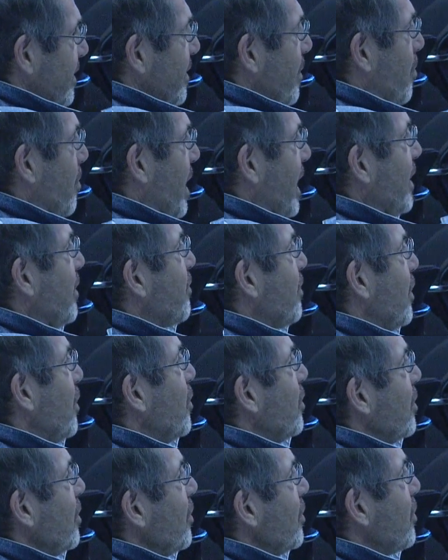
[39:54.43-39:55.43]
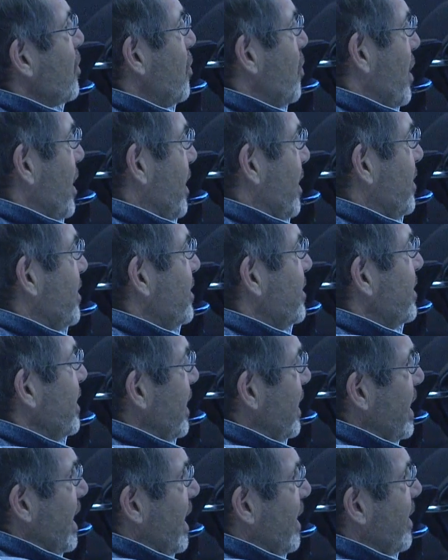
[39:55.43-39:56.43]
micro earthquakes
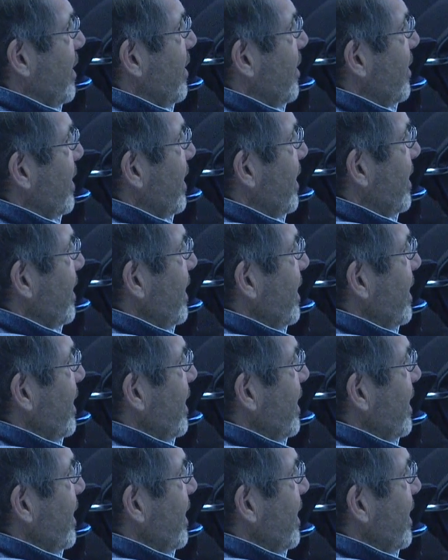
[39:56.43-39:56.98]
in that area.